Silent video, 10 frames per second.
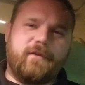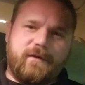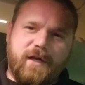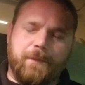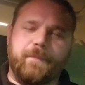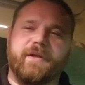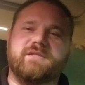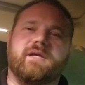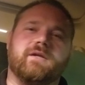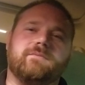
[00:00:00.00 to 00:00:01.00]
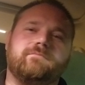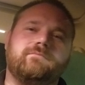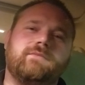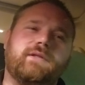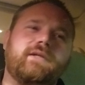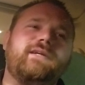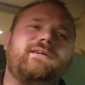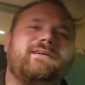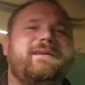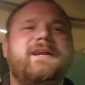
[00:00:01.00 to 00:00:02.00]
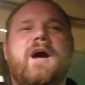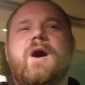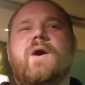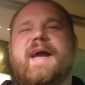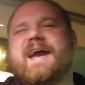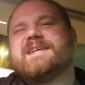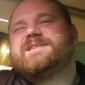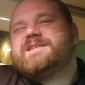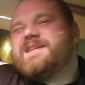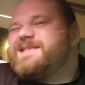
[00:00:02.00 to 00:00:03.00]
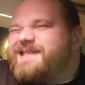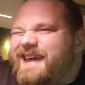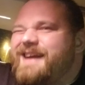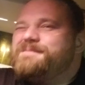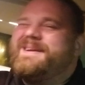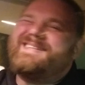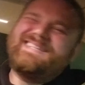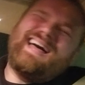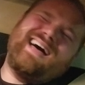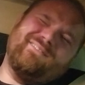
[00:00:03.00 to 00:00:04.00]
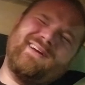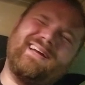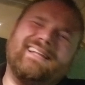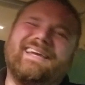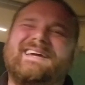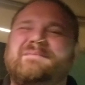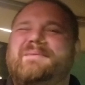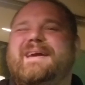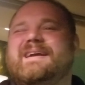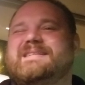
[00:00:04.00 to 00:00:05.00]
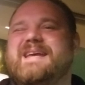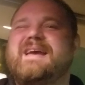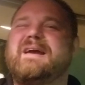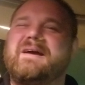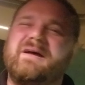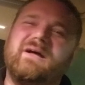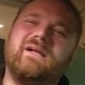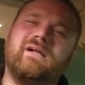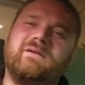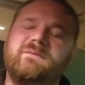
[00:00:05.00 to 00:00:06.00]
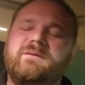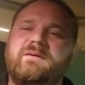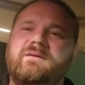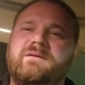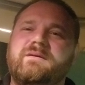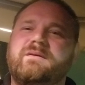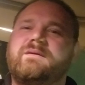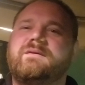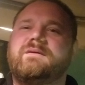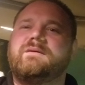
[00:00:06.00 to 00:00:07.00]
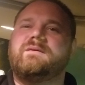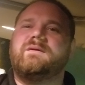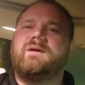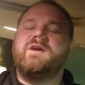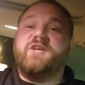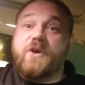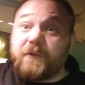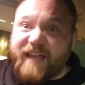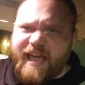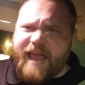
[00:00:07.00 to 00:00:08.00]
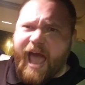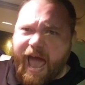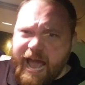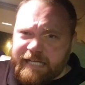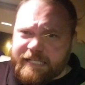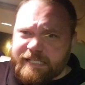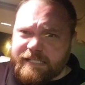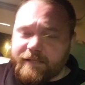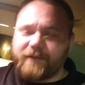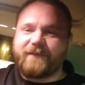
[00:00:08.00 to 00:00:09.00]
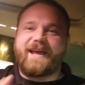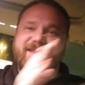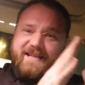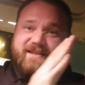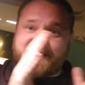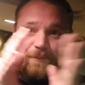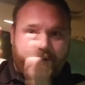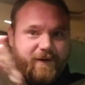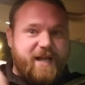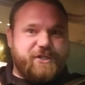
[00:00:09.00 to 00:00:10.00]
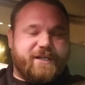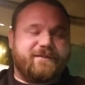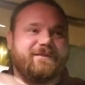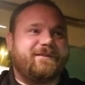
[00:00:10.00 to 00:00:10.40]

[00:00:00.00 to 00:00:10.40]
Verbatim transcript: A couple months later, you know, X is a thing, but it's not really a big deal. You did X? Like, this is the progression.